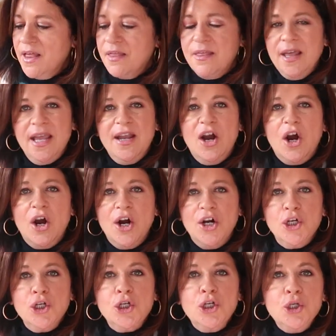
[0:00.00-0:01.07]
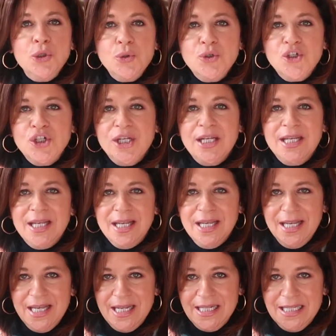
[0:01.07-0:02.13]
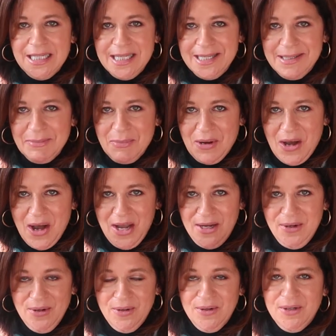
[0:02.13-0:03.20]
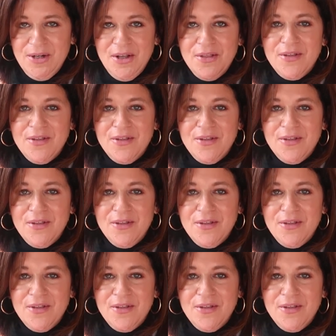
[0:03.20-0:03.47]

They are Gucci inspired.